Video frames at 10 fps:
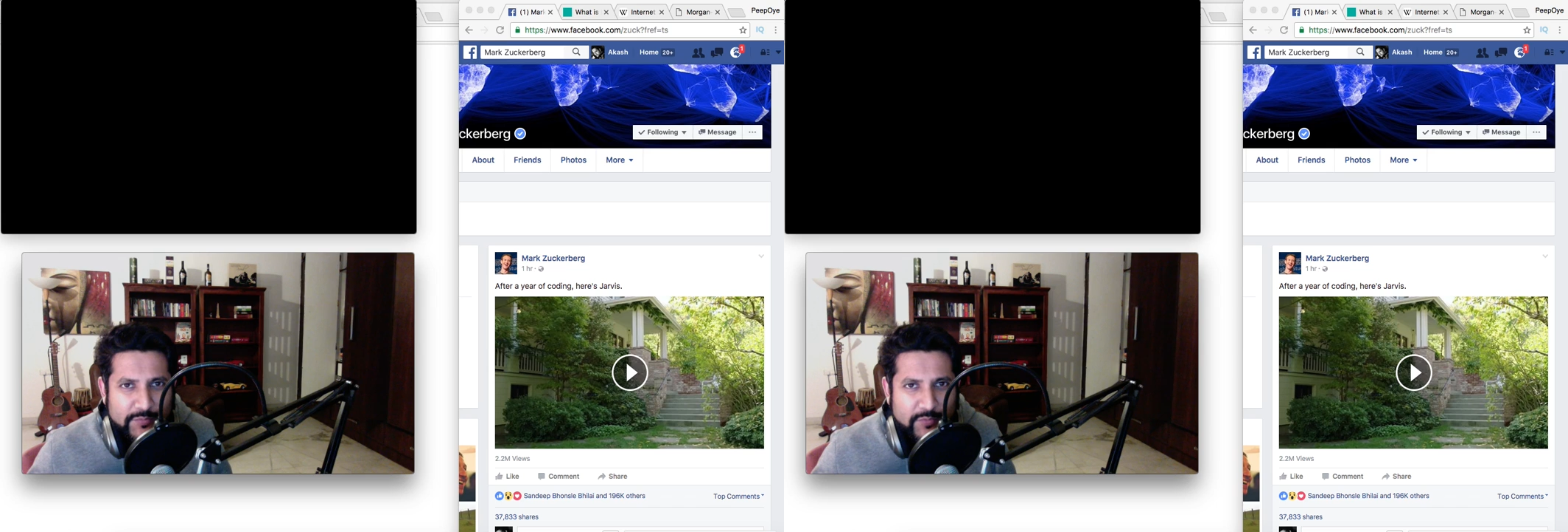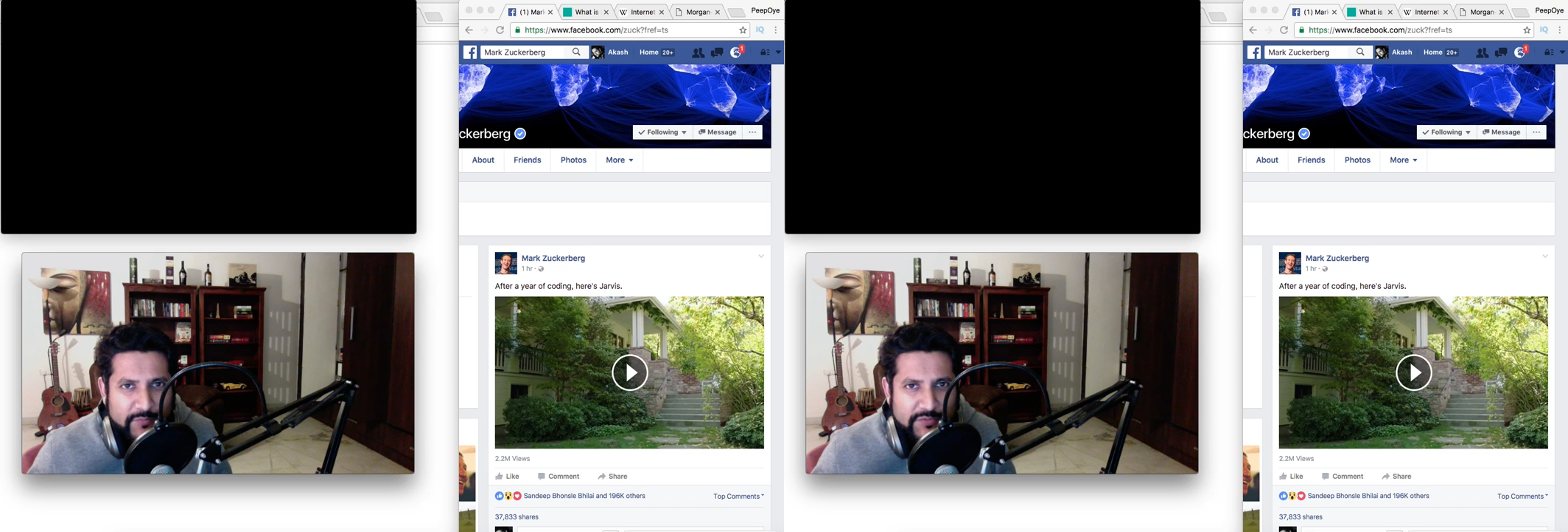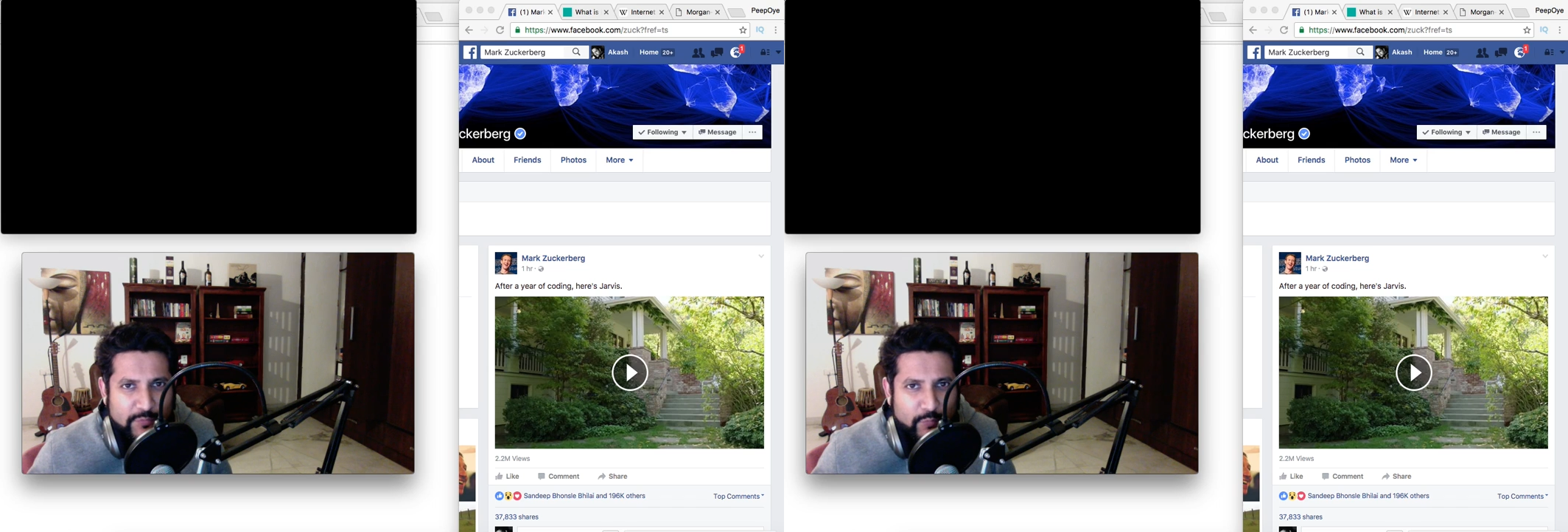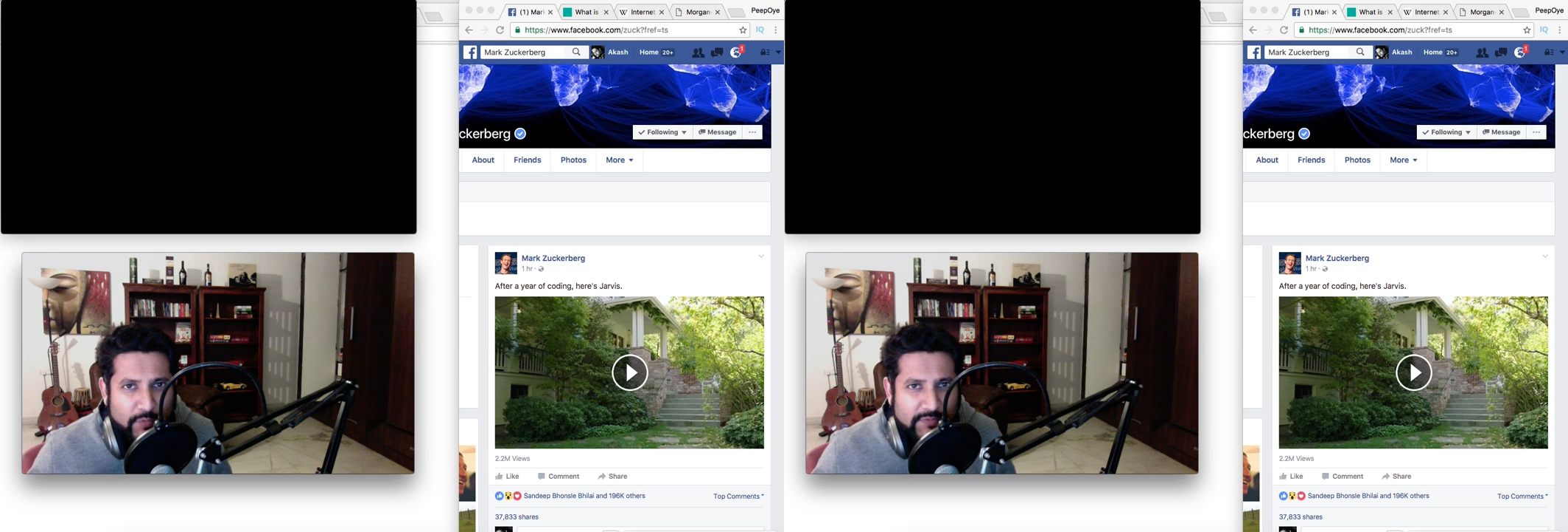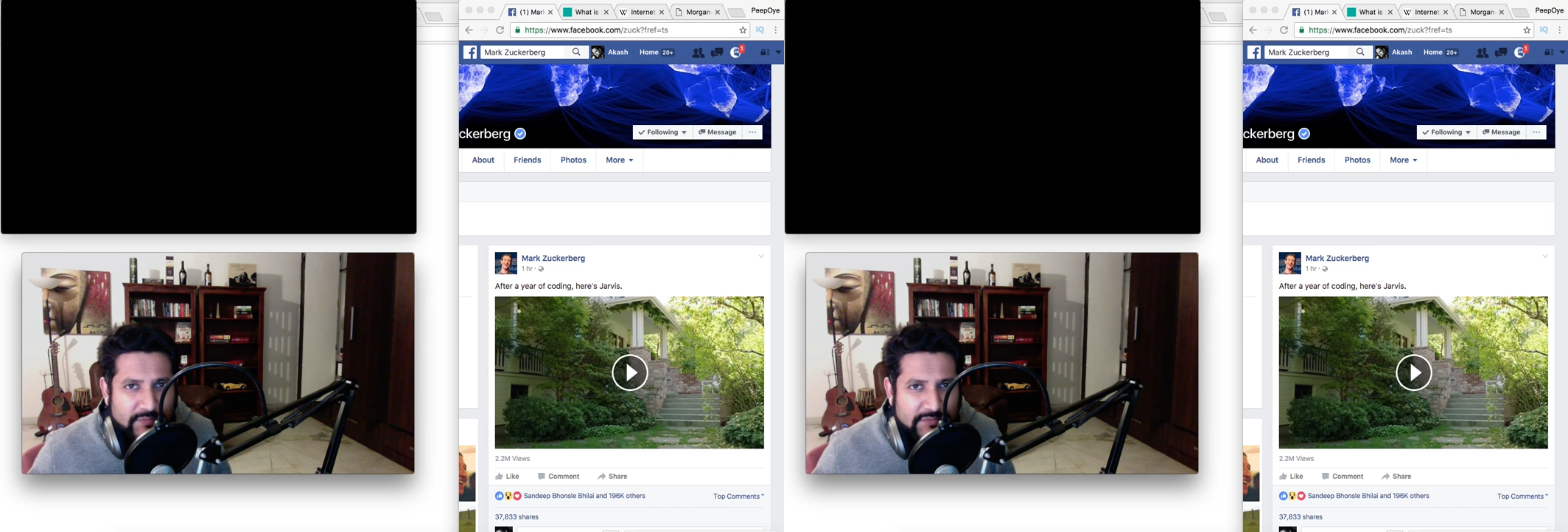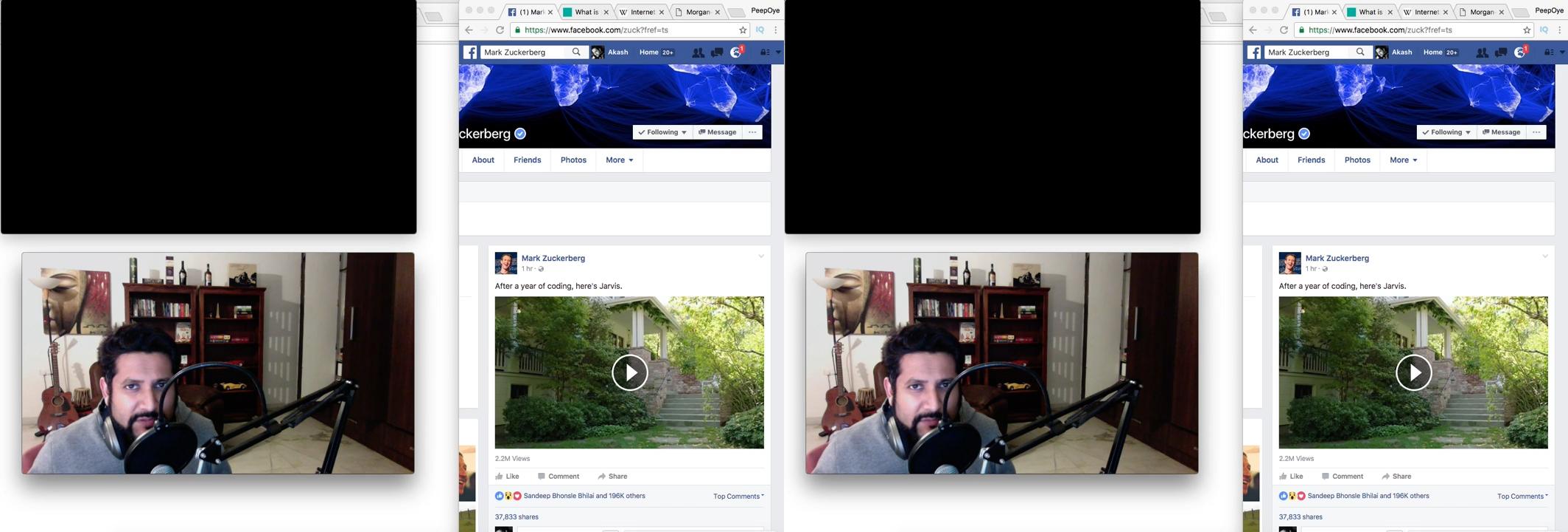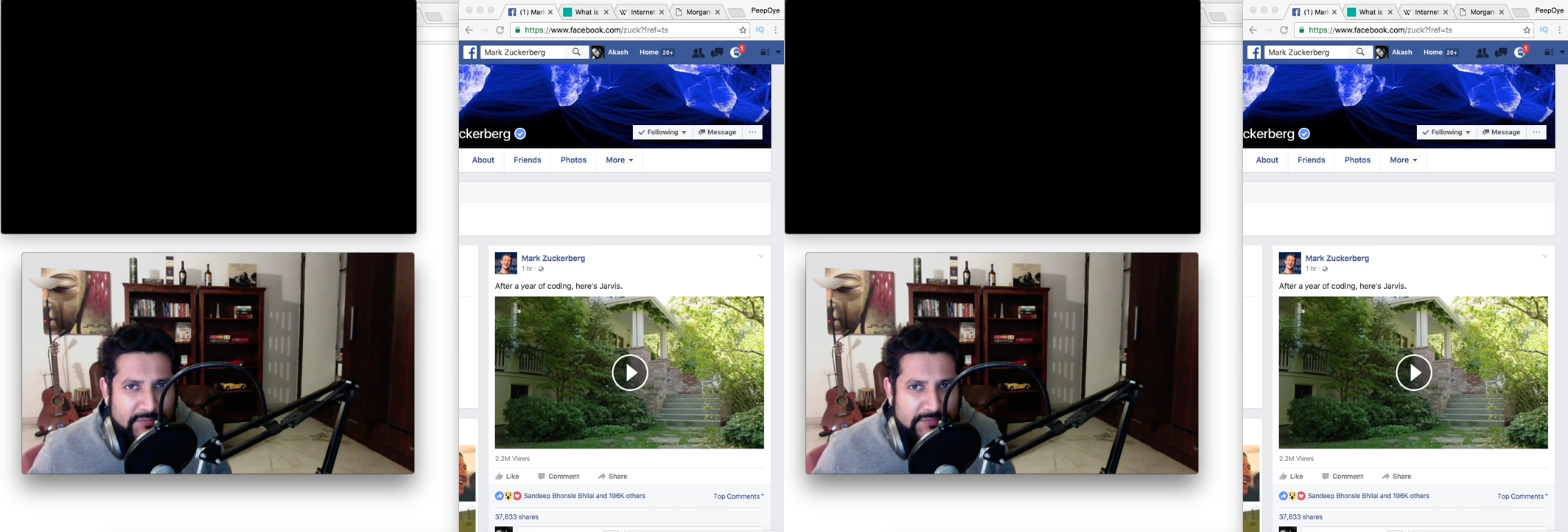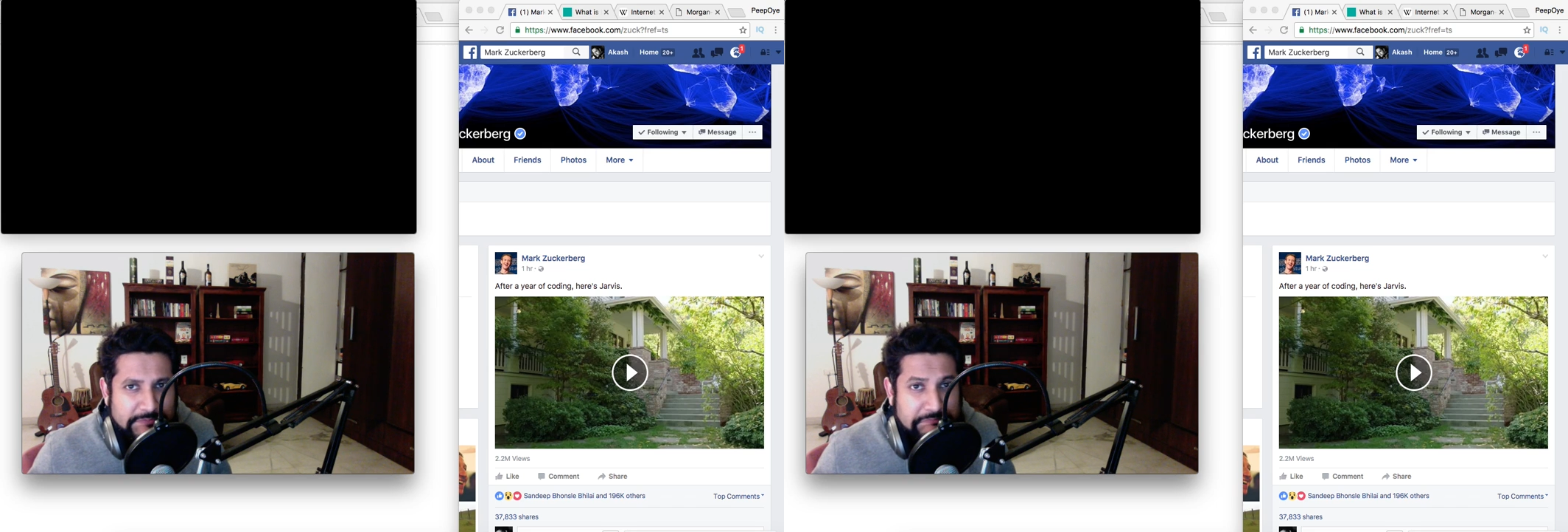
official voice of Jarvis?